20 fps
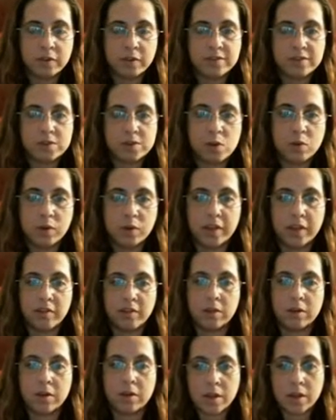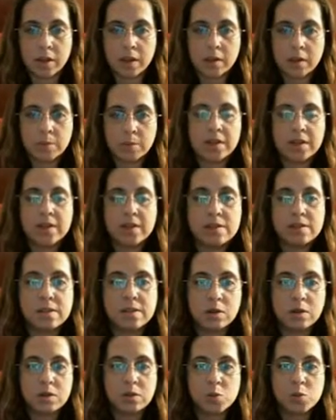There is a whole other piece
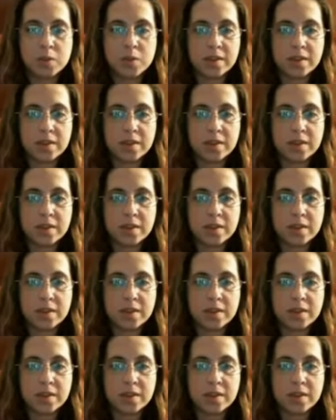that goes